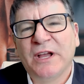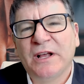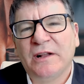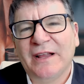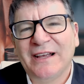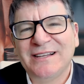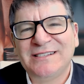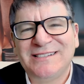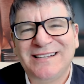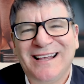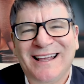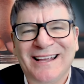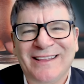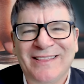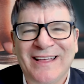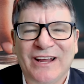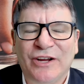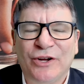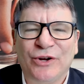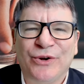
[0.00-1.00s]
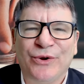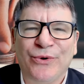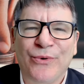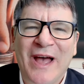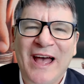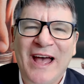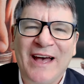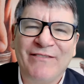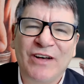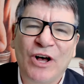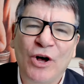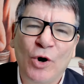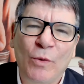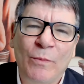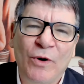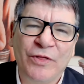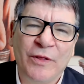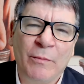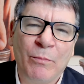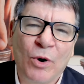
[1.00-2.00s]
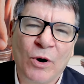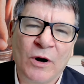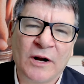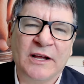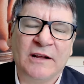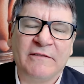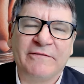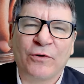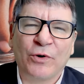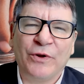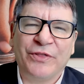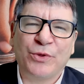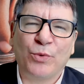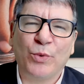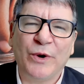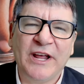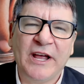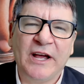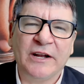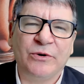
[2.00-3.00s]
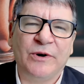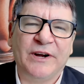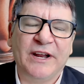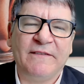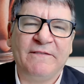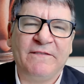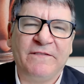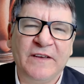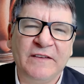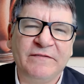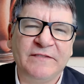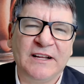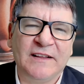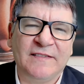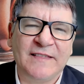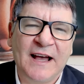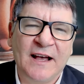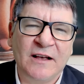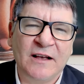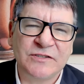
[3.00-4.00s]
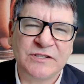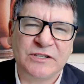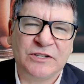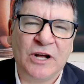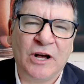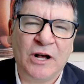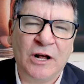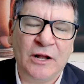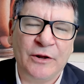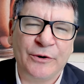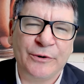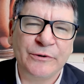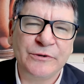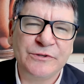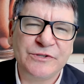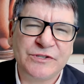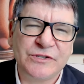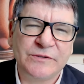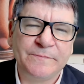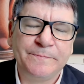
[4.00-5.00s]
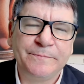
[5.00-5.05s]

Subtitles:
Let's say that you have a home on the market for $350,000